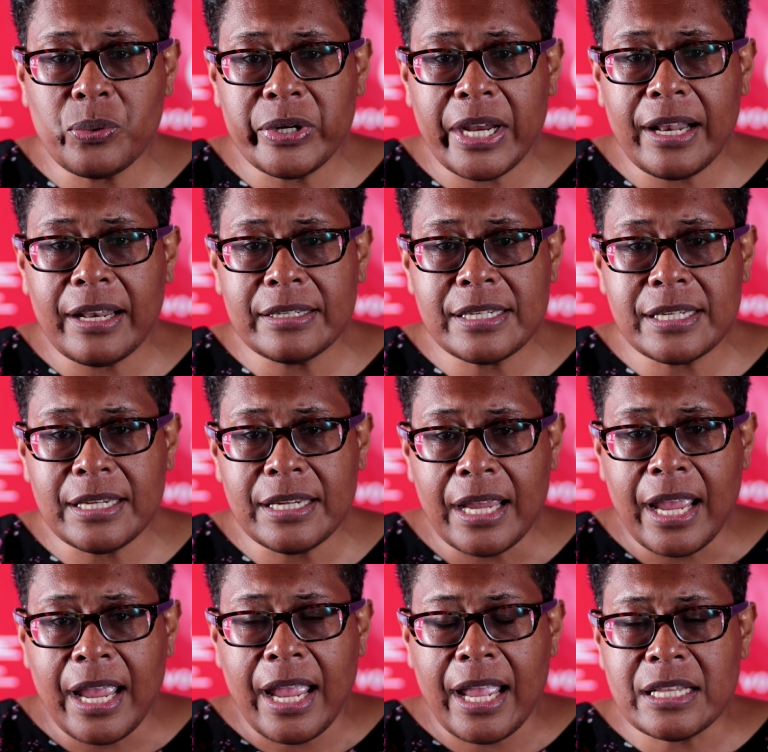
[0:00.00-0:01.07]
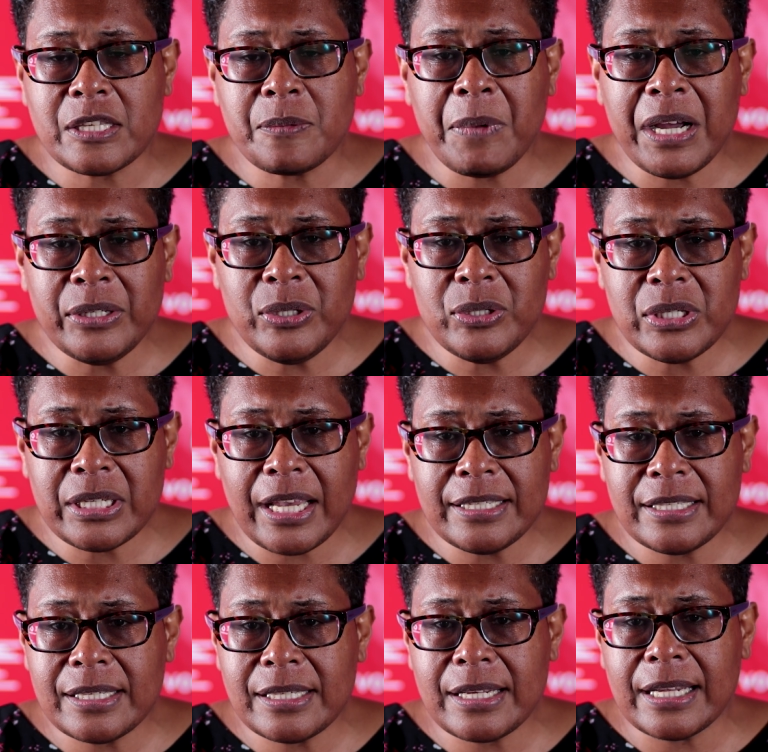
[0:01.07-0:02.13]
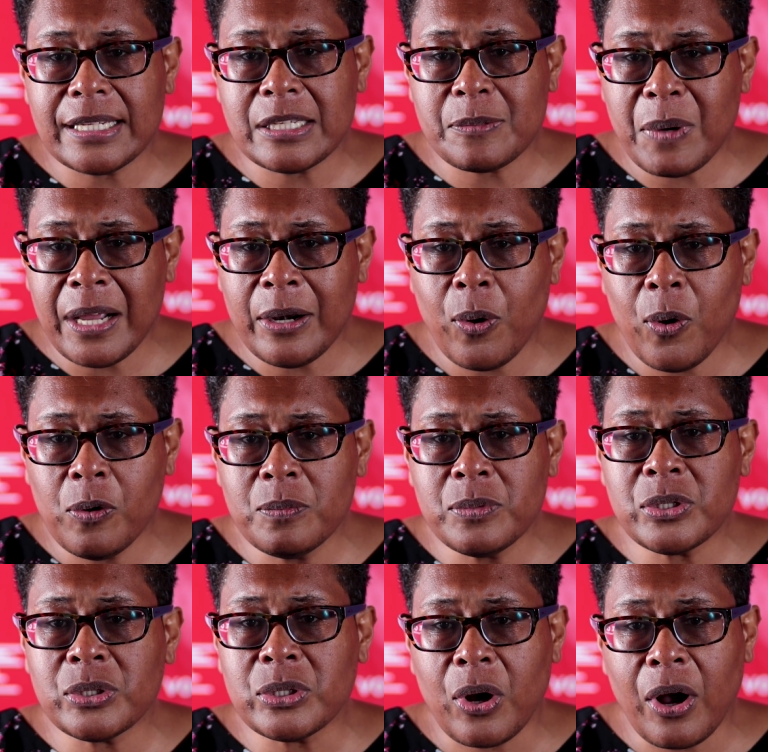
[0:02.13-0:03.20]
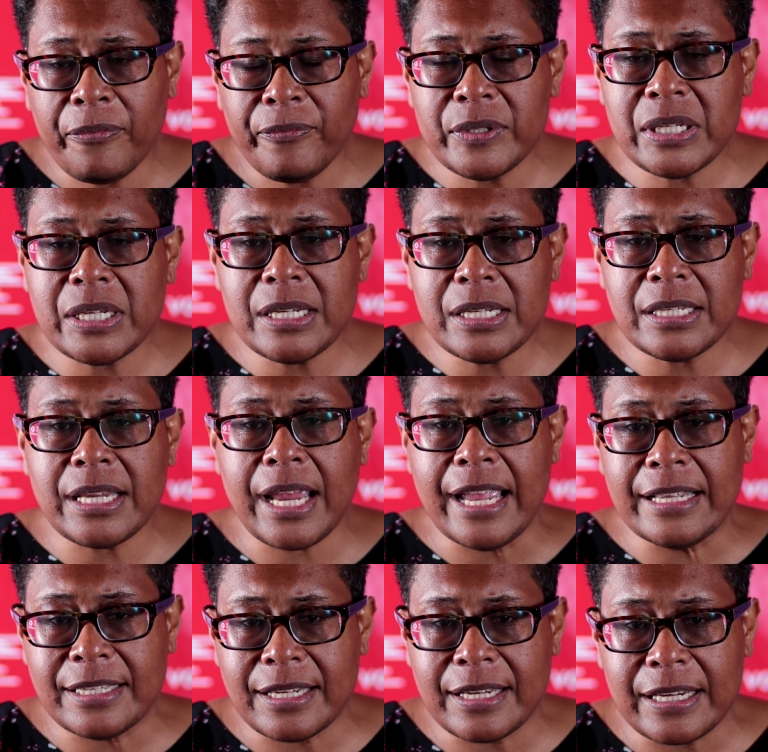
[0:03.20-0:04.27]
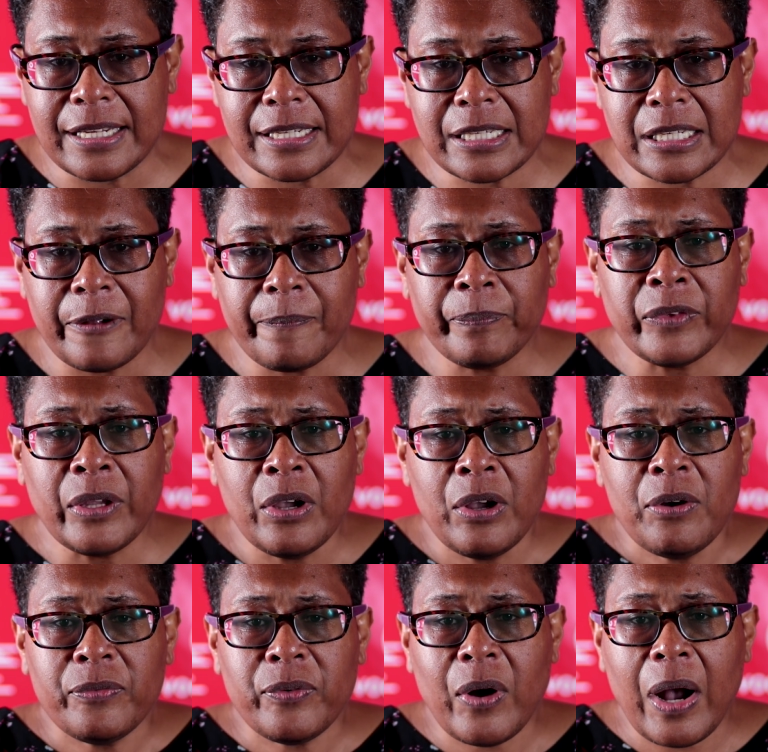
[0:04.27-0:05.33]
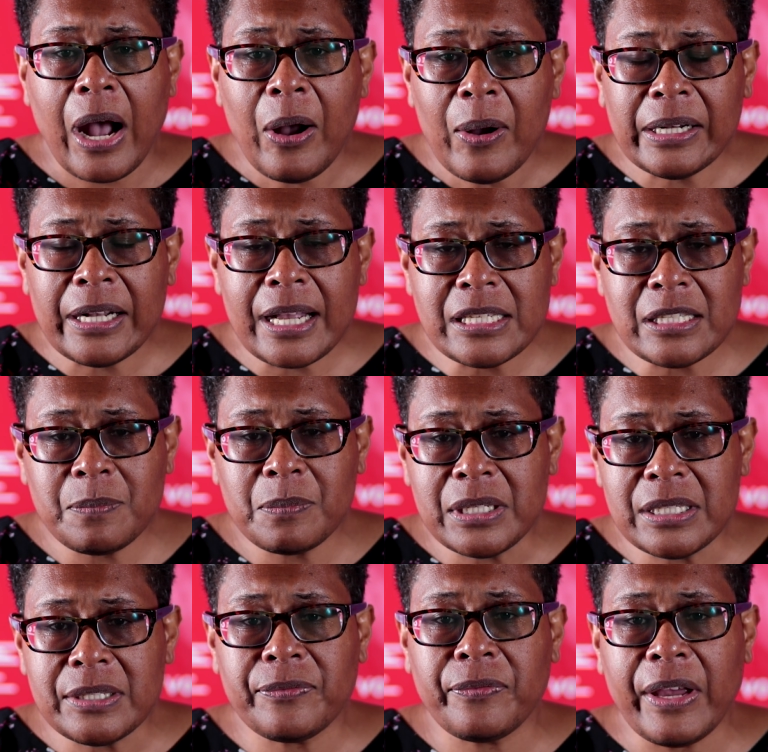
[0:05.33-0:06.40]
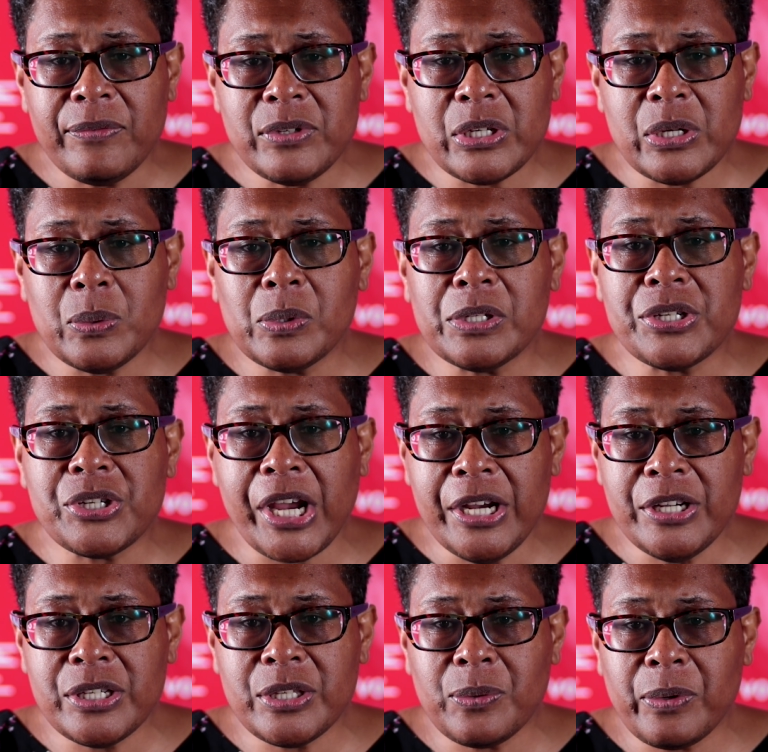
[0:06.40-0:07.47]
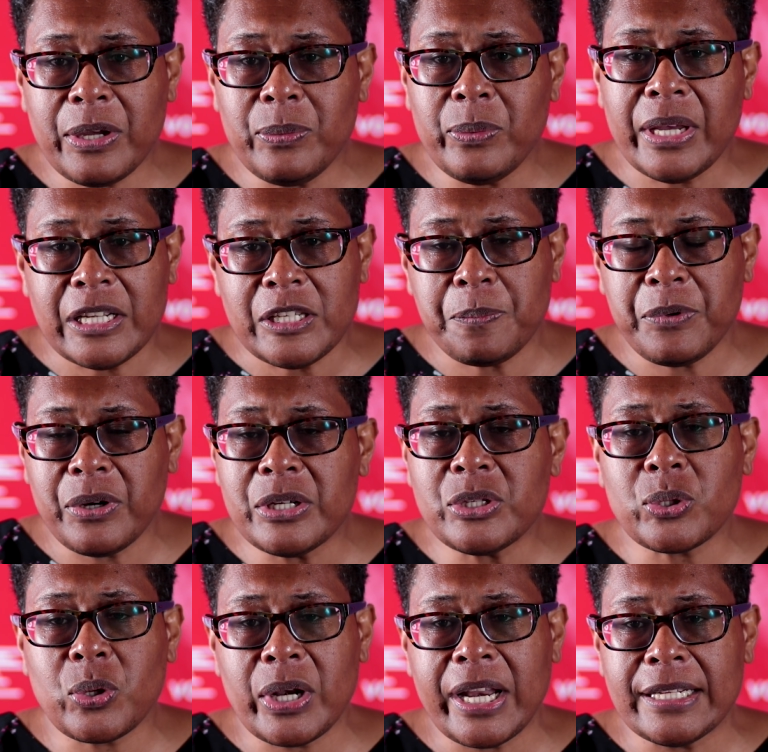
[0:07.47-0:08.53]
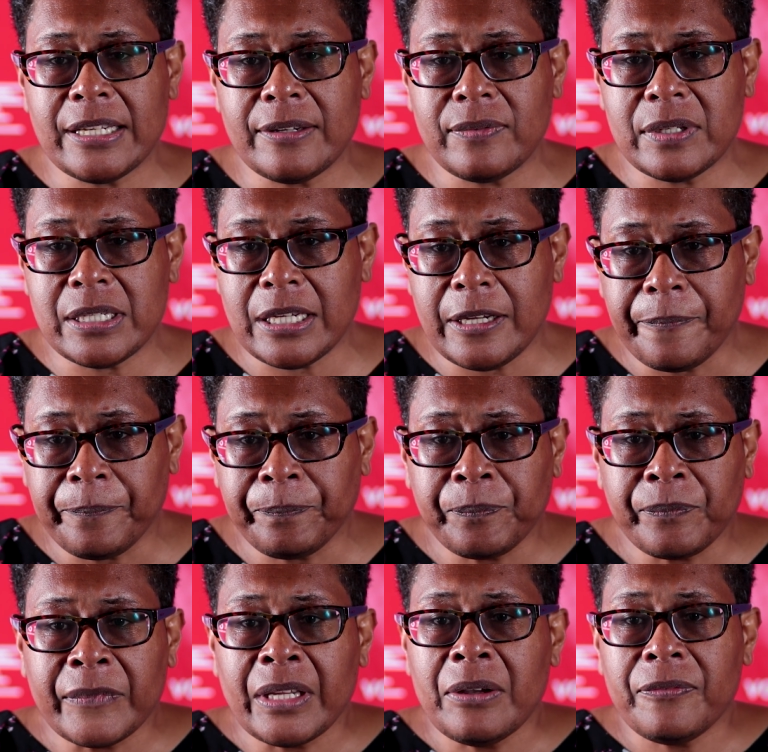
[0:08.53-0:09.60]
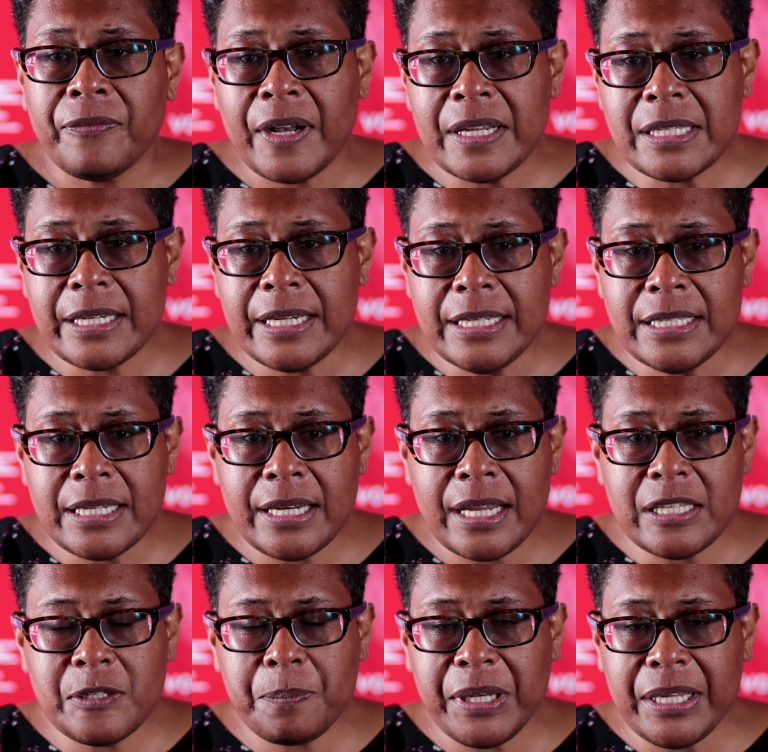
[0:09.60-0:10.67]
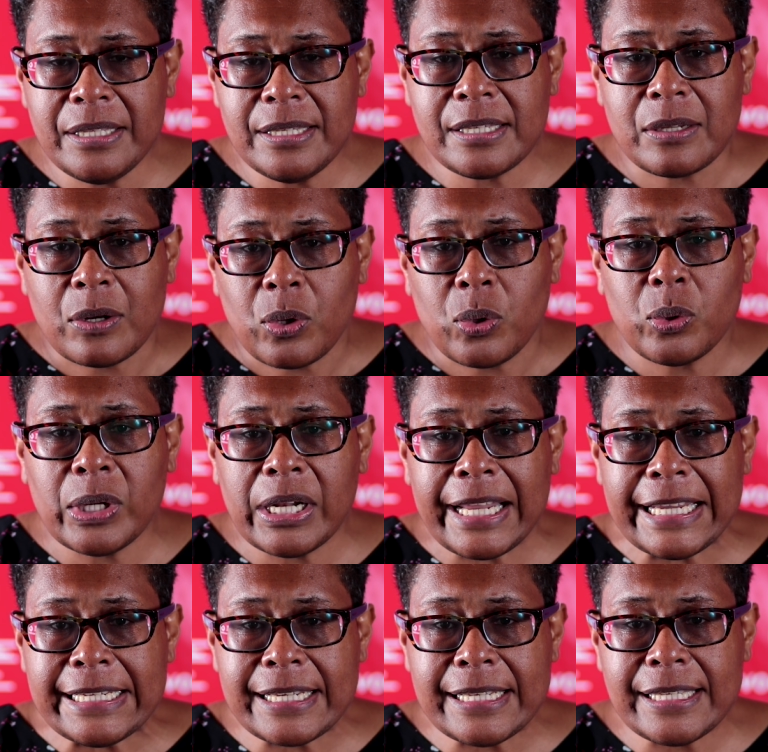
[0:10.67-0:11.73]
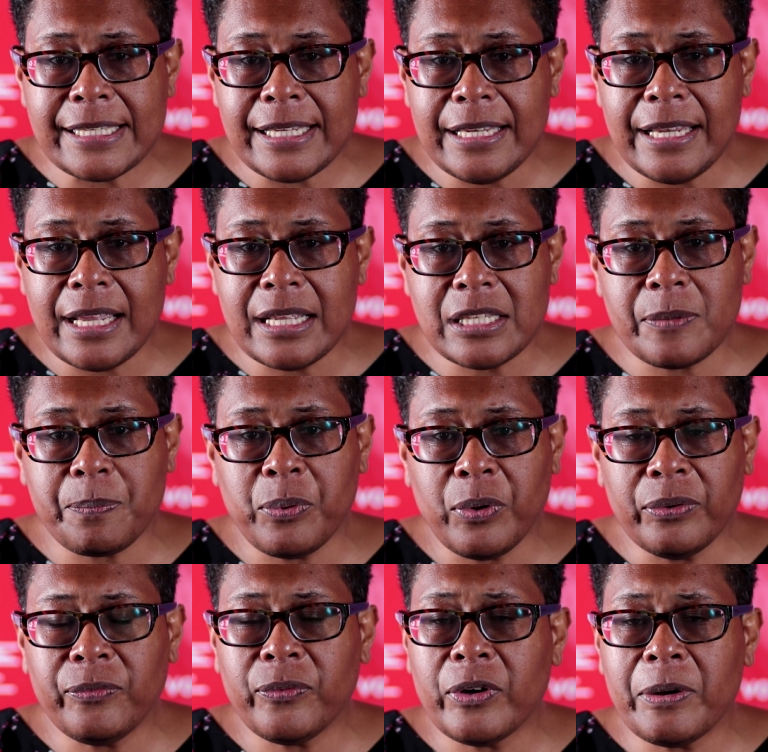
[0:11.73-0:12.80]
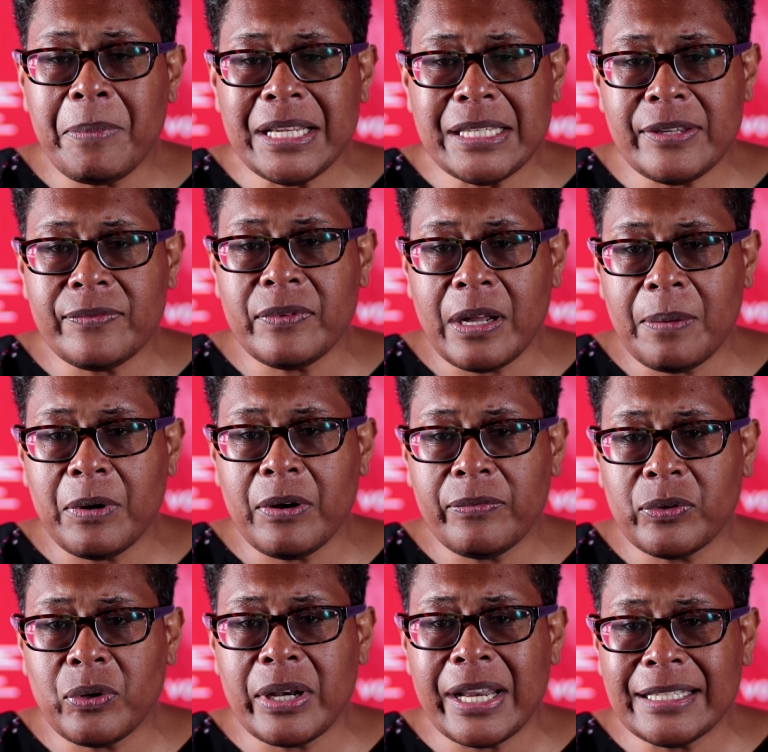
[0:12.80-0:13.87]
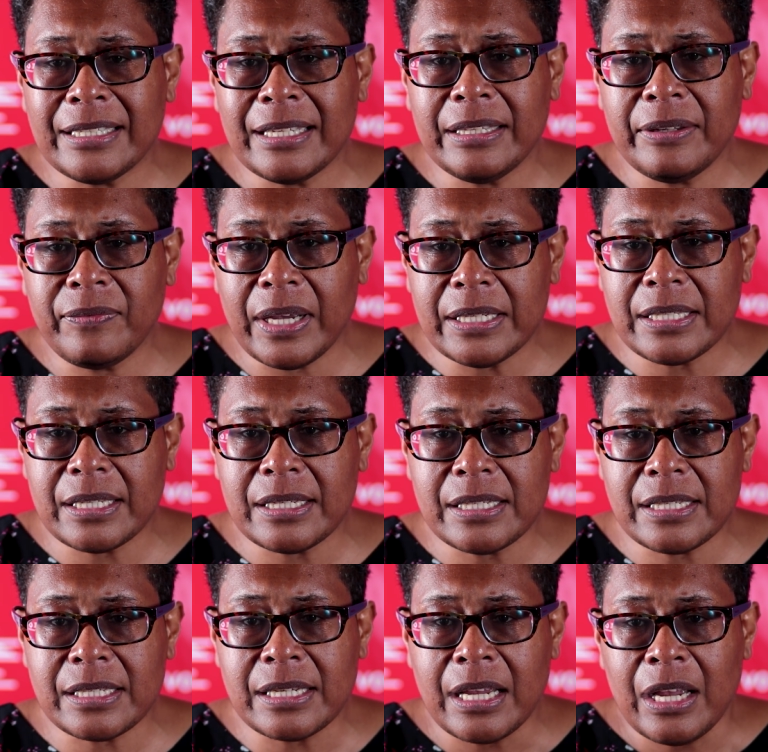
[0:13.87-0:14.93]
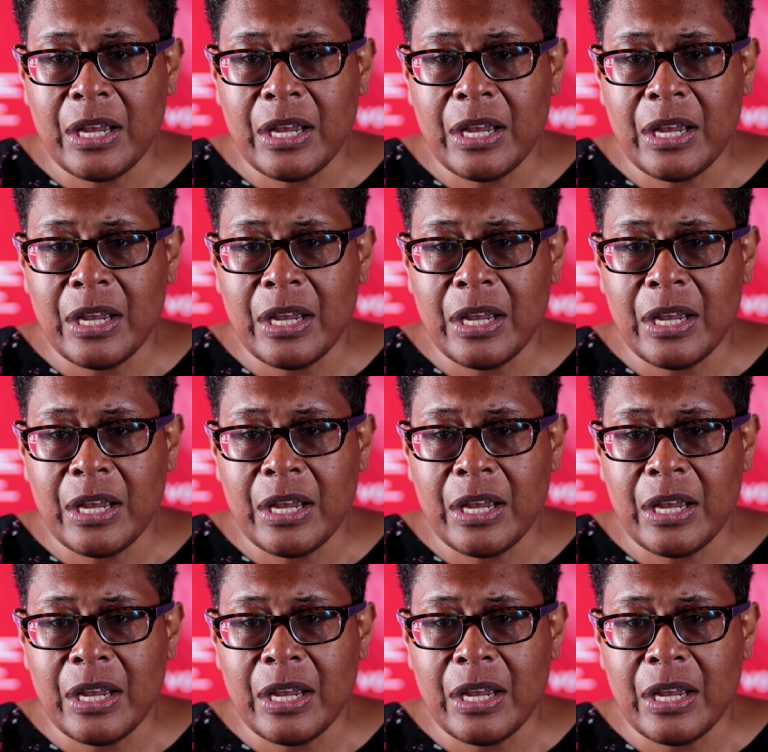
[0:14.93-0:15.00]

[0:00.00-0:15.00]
reality, and smart use cases like smart homes, offices, and cities. For our customers, 5G will change the way we experience connectivity. Faster internet speeds, lower latency, and support for a massive number of connected devices,